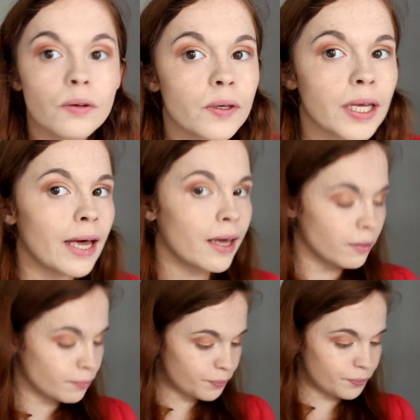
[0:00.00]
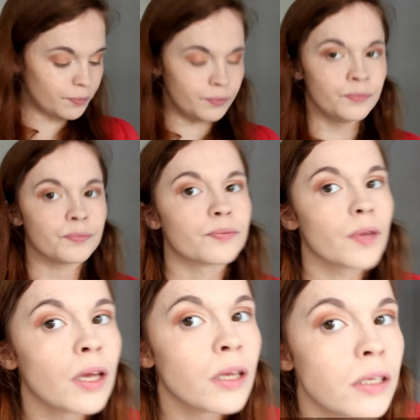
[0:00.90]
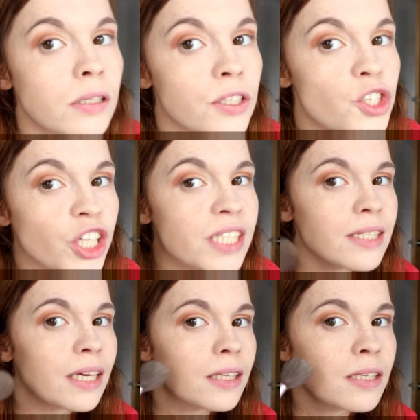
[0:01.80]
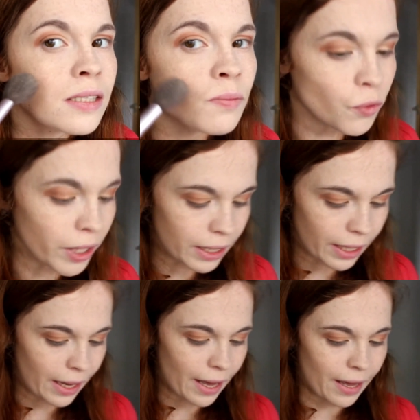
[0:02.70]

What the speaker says: Okay, so as you can see, this isn't really